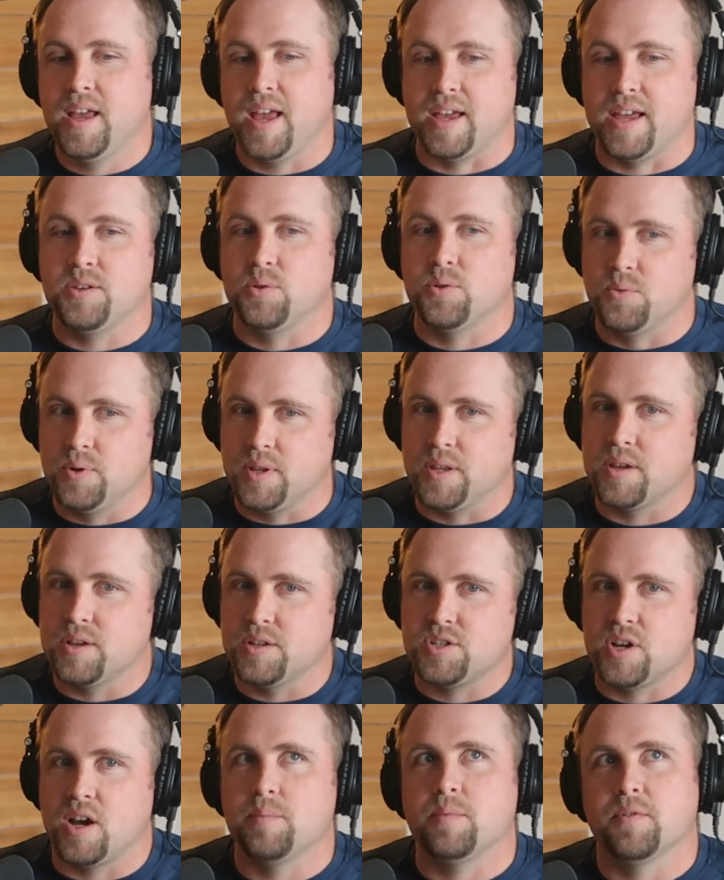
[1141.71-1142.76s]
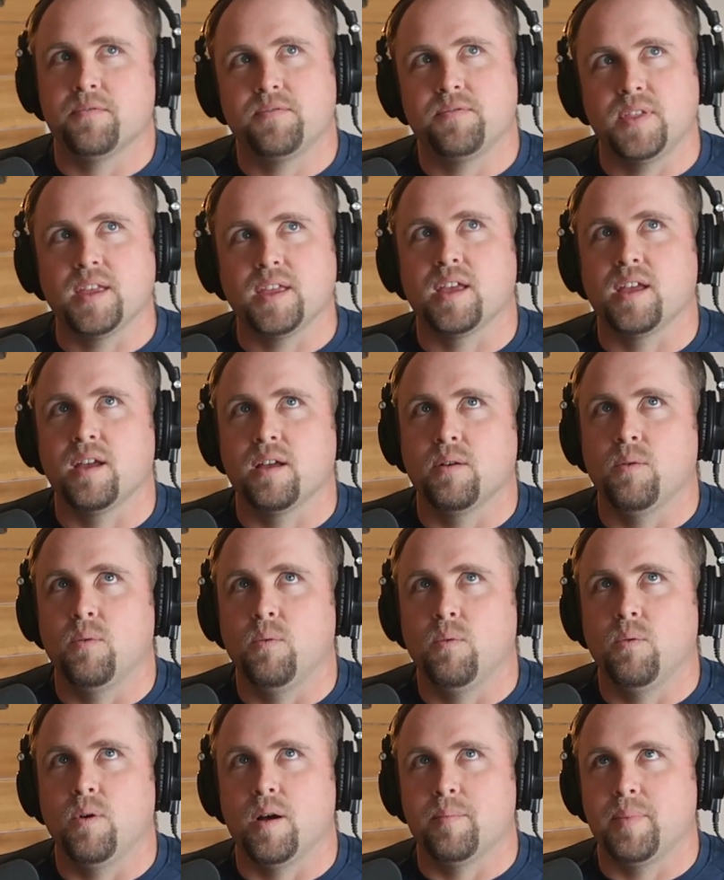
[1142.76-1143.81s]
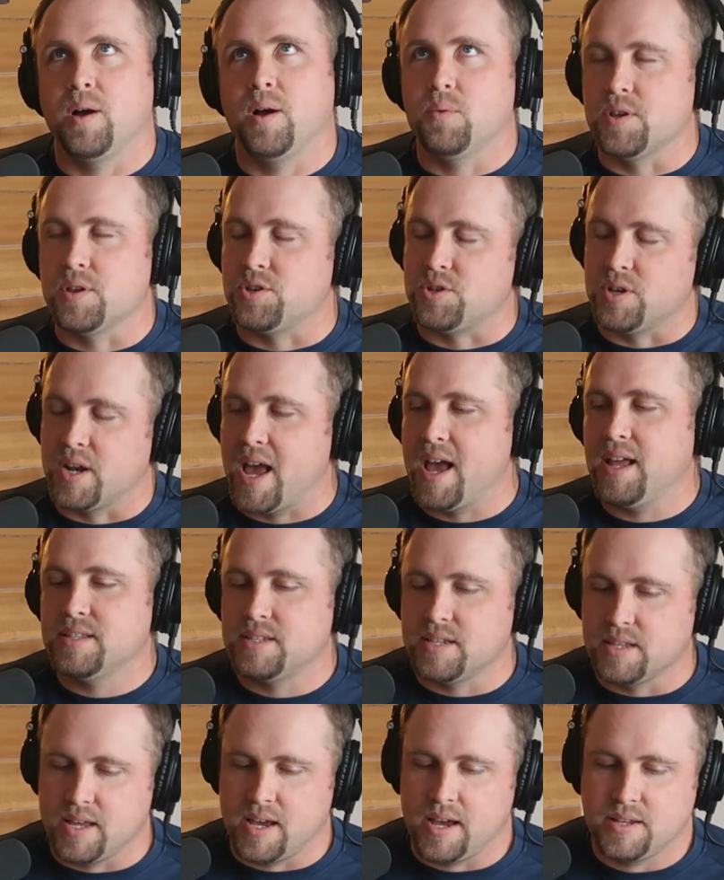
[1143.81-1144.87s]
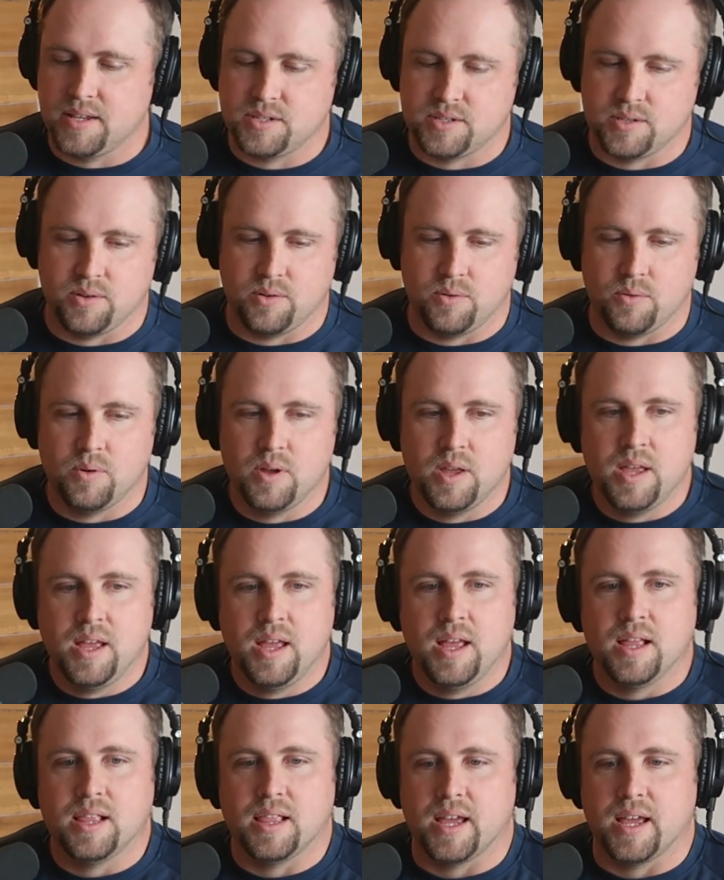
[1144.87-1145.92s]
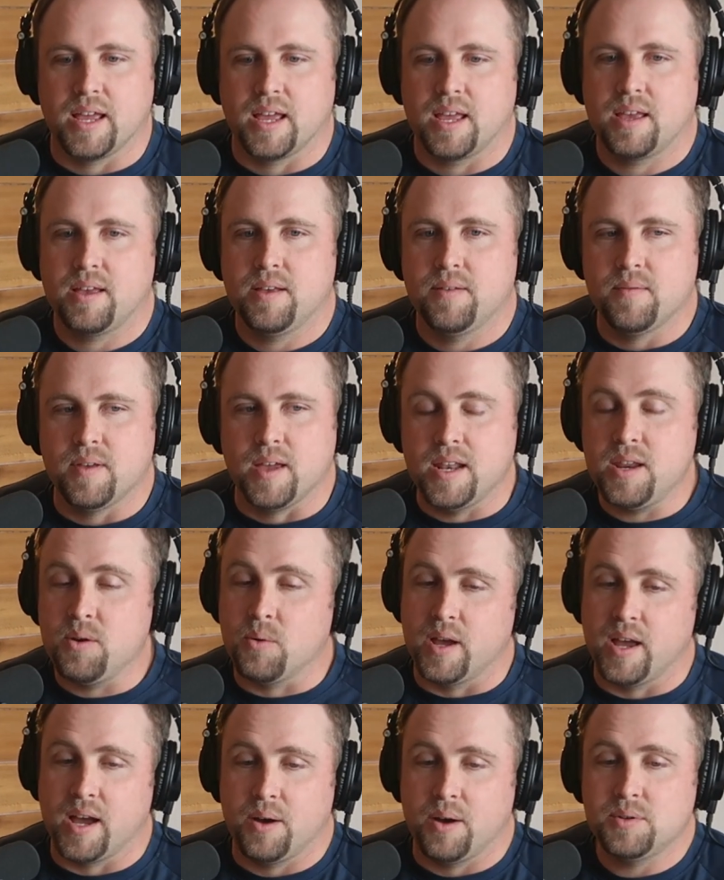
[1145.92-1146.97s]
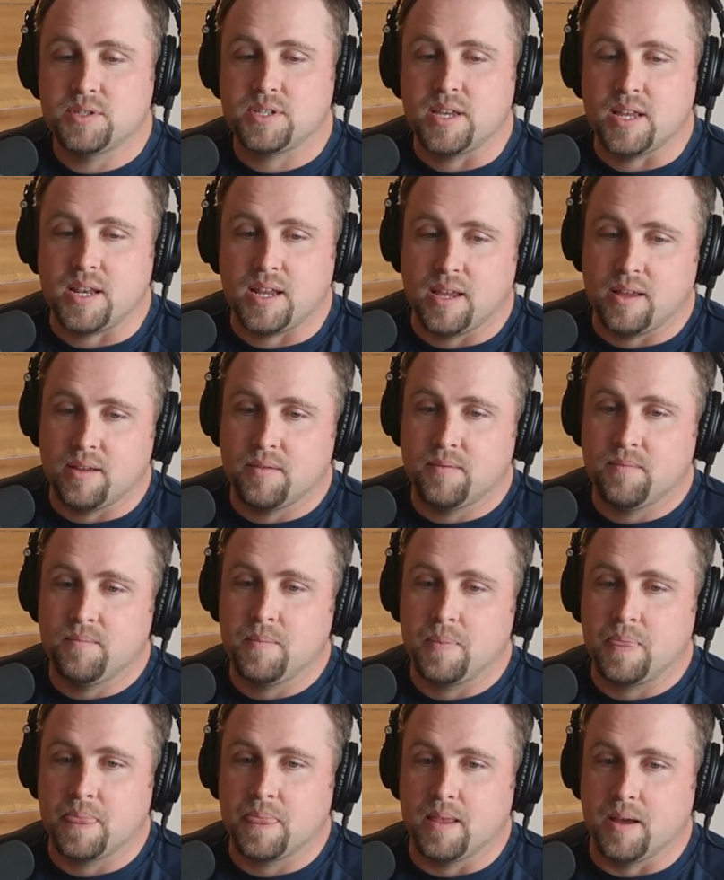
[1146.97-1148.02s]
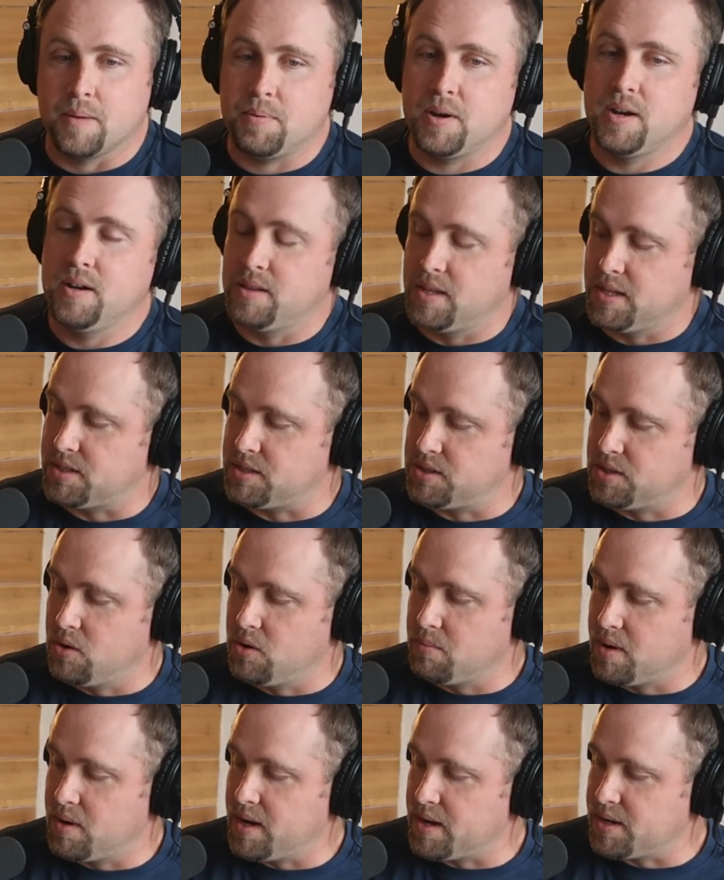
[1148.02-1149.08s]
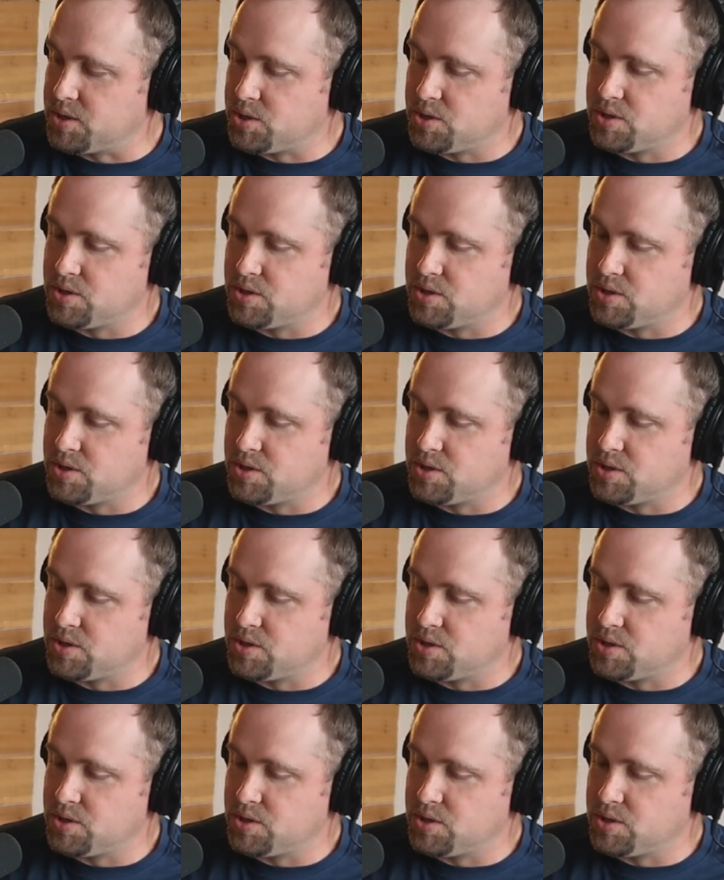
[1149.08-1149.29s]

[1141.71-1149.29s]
and do a really good job of thinking about what you should add to that. So anyway, I was getting apparently so many